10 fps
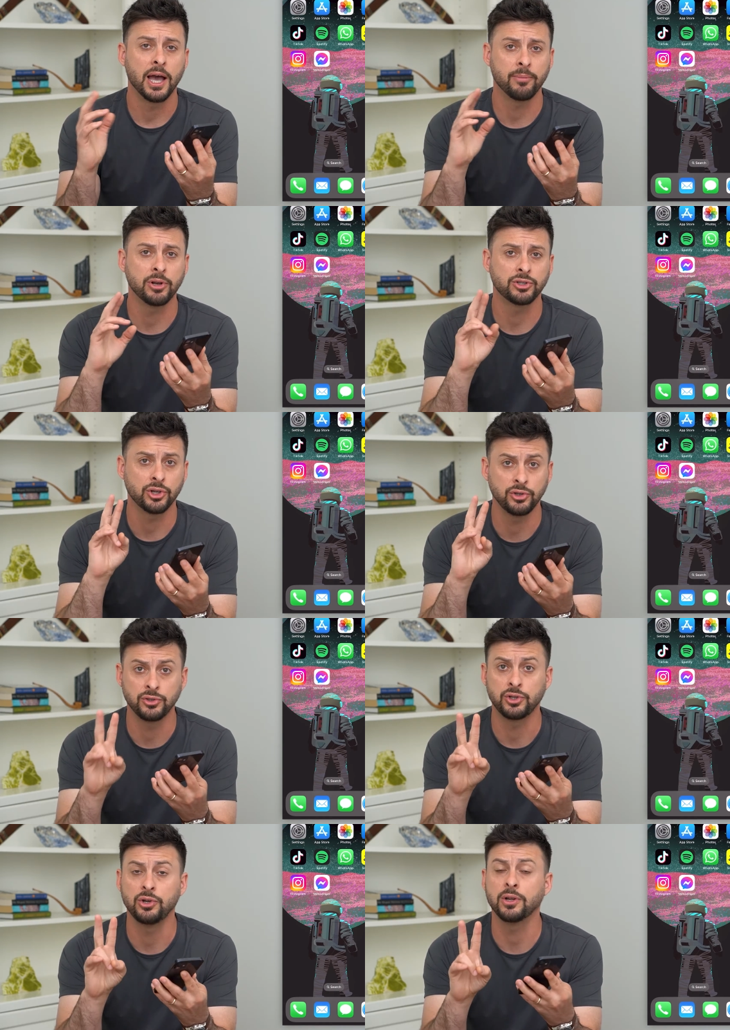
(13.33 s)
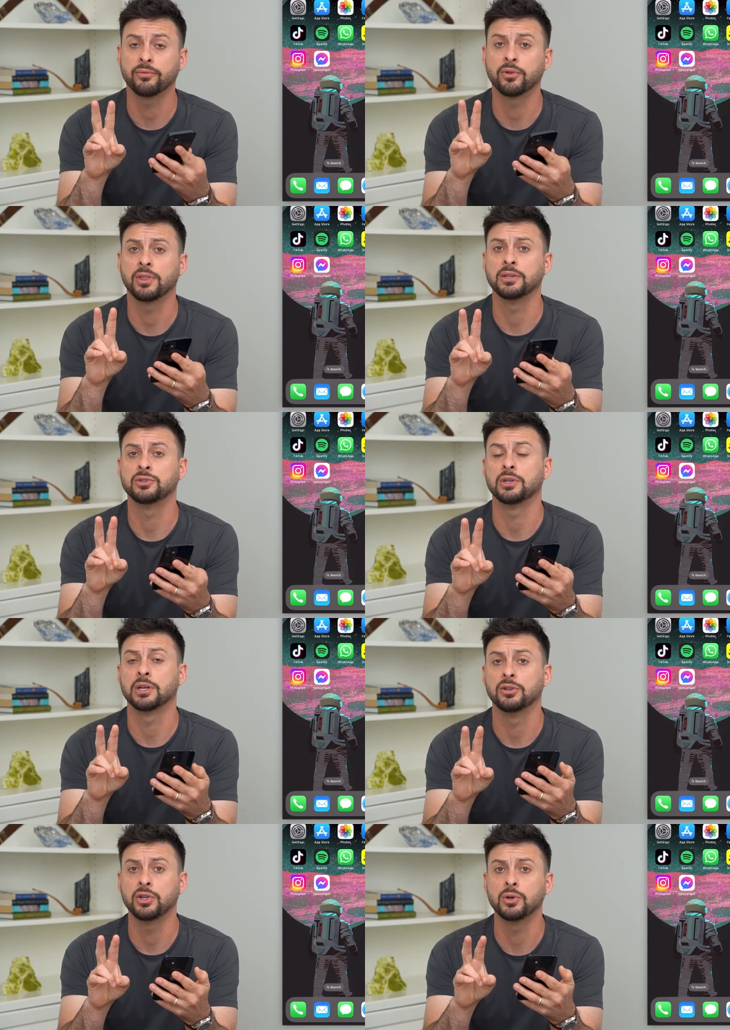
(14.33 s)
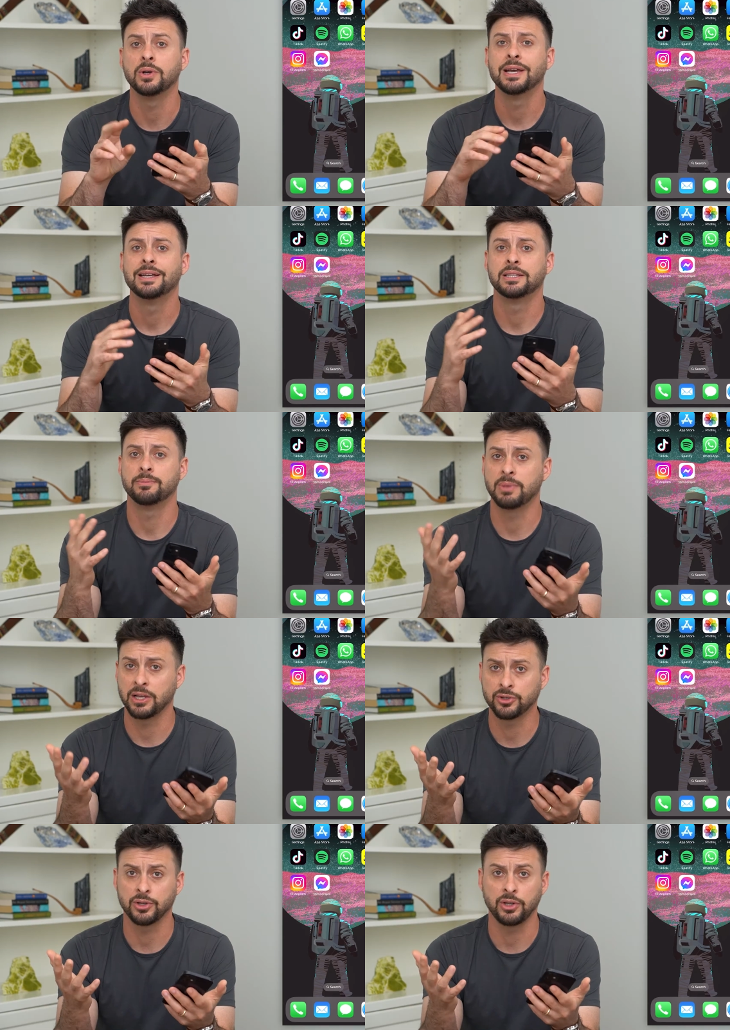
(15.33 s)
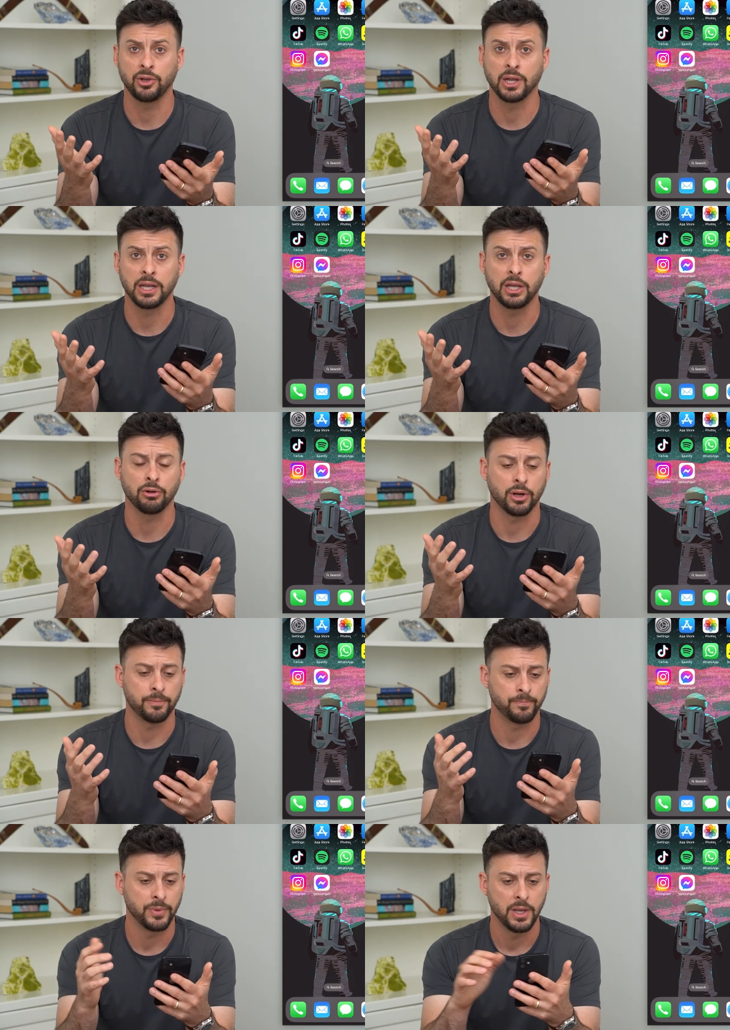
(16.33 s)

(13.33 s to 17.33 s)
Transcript: I'm going to show you two different things you can do to make sure that you can hear it.